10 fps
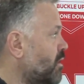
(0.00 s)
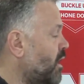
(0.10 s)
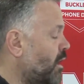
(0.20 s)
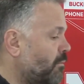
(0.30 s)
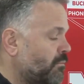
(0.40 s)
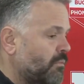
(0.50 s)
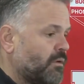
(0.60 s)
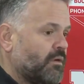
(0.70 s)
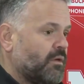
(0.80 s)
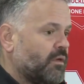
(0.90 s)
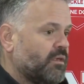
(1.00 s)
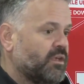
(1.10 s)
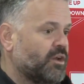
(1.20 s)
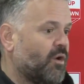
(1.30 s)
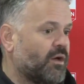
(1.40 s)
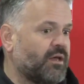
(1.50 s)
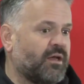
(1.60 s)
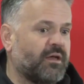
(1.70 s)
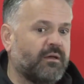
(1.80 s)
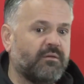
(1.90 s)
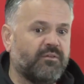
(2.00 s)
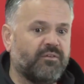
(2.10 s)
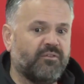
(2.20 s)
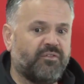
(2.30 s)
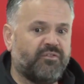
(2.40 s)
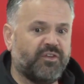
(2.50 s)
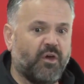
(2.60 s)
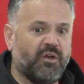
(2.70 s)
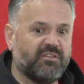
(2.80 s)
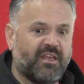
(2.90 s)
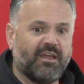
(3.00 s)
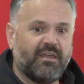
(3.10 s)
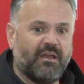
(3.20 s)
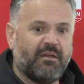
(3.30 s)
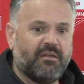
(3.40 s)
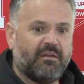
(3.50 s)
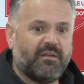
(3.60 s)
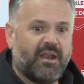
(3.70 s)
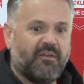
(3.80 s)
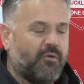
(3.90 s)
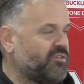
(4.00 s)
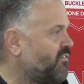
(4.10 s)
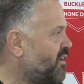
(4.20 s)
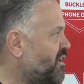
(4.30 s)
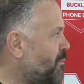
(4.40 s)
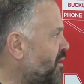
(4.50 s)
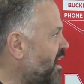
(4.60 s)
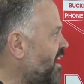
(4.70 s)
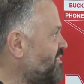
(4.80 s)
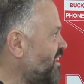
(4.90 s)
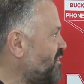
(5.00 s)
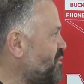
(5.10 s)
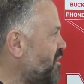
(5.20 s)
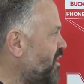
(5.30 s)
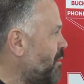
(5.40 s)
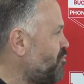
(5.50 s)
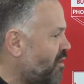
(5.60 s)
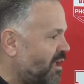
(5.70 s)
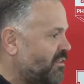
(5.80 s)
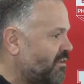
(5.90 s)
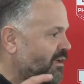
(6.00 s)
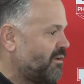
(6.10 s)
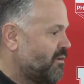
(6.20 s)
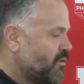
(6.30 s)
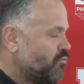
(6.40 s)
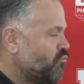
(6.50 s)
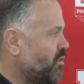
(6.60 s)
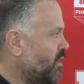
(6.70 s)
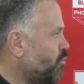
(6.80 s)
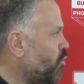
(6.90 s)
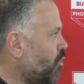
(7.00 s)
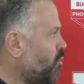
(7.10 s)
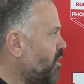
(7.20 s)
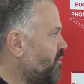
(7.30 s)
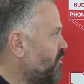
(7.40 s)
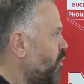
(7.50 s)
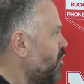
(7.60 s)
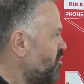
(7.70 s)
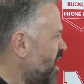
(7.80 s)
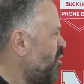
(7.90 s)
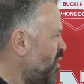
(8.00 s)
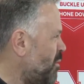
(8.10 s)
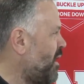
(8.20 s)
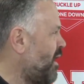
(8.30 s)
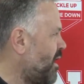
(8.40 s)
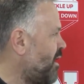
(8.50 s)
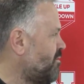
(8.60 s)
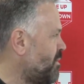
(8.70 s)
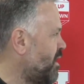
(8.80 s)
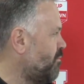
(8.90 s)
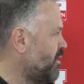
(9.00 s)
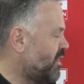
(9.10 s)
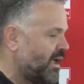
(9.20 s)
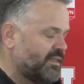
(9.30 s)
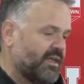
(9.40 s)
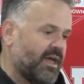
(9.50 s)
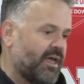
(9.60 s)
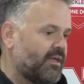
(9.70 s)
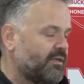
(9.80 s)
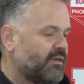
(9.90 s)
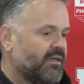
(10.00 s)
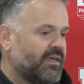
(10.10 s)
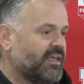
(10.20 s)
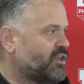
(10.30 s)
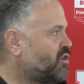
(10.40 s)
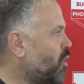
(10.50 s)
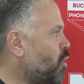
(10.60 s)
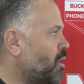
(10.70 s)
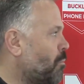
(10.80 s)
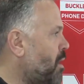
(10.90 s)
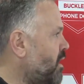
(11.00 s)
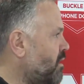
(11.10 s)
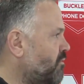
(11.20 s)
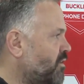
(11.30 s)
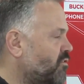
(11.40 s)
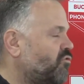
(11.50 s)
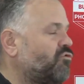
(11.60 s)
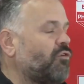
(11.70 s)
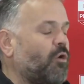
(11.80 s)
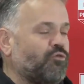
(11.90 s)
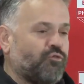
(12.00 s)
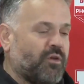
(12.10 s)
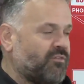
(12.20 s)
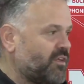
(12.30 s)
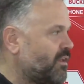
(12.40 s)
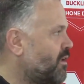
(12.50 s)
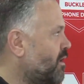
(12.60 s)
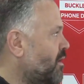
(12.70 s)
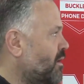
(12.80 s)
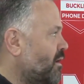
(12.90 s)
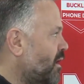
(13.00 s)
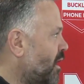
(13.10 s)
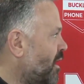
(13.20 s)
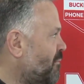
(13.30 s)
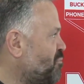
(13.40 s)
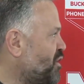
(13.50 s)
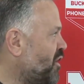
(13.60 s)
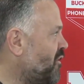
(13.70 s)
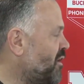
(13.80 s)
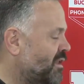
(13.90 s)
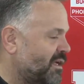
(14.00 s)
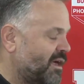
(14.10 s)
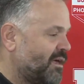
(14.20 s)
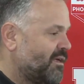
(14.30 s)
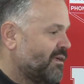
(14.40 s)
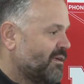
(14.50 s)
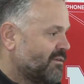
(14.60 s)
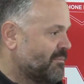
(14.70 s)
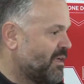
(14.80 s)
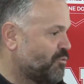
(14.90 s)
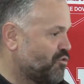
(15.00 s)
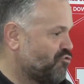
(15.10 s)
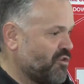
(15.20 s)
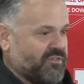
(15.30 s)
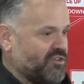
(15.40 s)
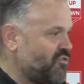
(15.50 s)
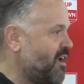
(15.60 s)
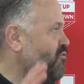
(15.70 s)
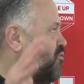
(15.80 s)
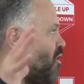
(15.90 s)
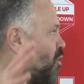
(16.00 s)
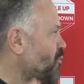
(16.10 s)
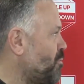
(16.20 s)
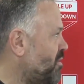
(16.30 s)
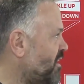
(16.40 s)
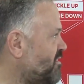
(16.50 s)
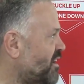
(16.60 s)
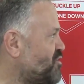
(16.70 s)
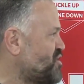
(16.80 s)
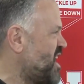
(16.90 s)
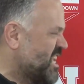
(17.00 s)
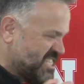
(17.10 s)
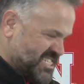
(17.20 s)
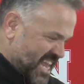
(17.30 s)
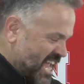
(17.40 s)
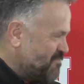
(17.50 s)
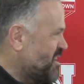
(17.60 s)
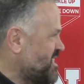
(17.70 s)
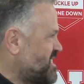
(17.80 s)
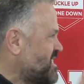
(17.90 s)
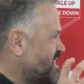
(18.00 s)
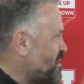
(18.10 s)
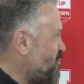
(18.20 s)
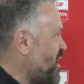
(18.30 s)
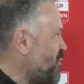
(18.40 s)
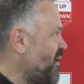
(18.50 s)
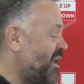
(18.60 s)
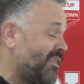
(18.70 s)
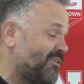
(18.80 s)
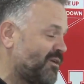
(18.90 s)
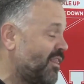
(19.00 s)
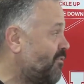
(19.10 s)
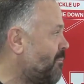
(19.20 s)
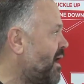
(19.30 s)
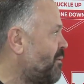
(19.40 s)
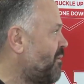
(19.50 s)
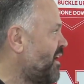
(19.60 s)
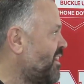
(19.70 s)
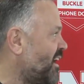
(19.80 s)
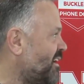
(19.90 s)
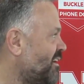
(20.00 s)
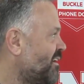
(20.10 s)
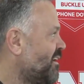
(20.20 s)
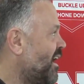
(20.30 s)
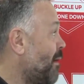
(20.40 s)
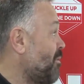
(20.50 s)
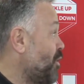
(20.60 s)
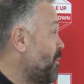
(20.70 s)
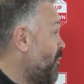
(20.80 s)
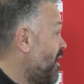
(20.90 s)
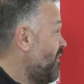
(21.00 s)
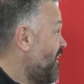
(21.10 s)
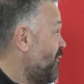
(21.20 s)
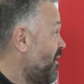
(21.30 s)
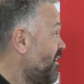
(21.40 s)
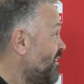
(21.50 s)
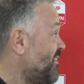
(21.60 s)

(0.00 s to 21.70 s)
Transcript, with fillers: Um, you know, uh, Fidone's like, yeah, I, I kind of have always have like a couple guys like you know that I'm trying to like really work with, and Fidone's kind of one of my guys, man. I really like the guy. He's so competitive. He's so driven, um, you know. And uh, sometimes when you're driven, it drives you all over the place. Like you just can't stand when it just doesn't come right away, and I, that's what I love about him, right? Like I'm a little bit wired that way.